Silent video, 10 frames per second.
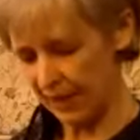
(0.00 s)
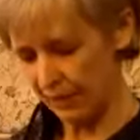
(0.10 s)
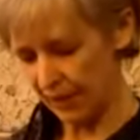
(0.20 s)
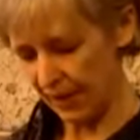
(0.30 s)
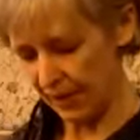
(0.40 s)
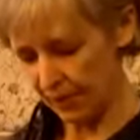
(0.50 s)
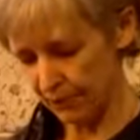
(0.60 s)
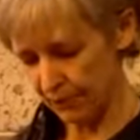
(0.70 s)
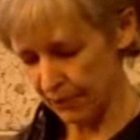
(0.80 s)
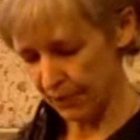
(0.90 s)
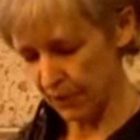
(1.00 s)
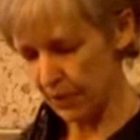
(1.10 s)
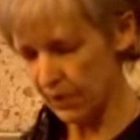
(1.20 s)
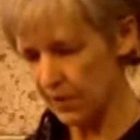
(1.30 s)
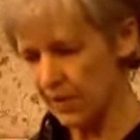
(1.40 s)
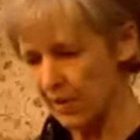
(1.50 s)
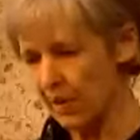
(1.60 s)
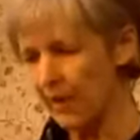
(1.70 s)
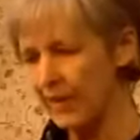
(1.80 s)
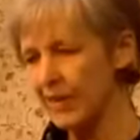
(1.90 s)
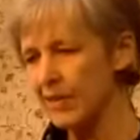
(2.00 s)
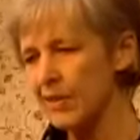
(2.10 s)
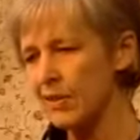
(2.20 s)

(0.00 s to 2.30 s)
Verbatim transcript: evening, to the night,